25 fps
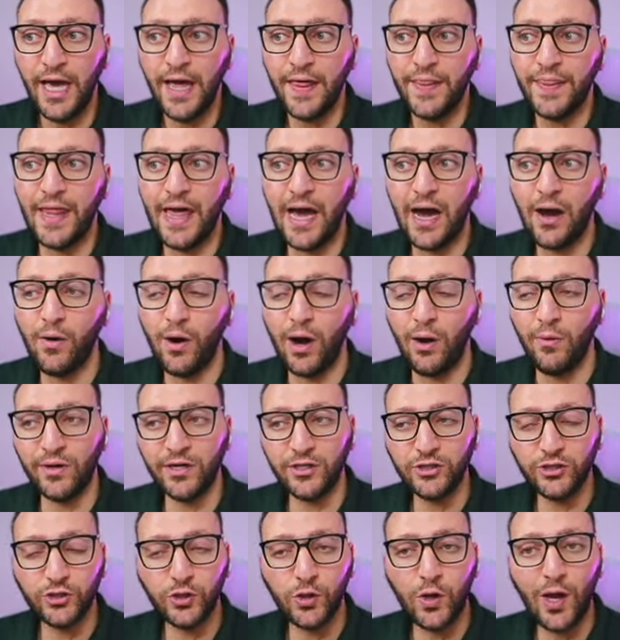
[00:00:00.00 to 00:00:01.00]
Now I want
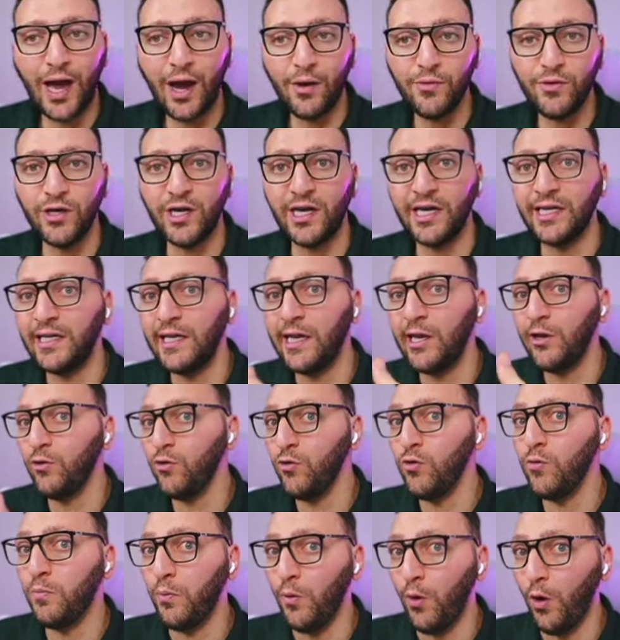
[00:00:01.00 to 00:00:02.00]
to show you how you can
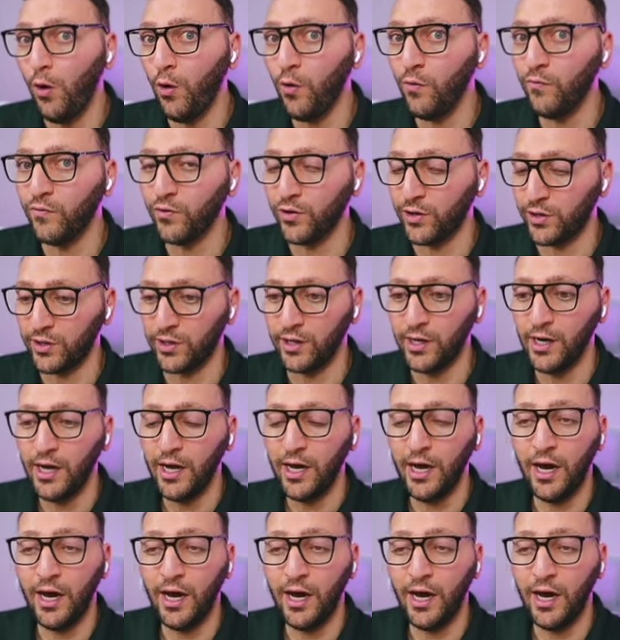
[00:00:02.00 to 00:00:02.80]
loop over